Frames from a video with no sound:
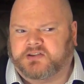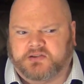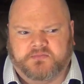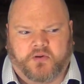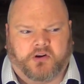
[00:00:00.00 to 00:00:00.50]

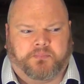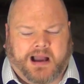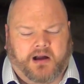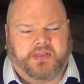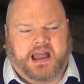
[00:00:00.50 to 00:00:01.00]
talk more
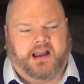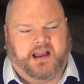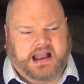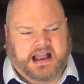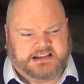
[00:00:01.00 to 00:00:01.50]
about that
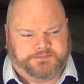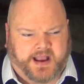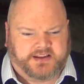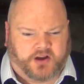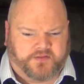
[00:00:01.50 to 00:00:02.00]

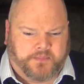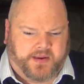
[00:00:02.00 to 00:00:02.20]
aspect of it,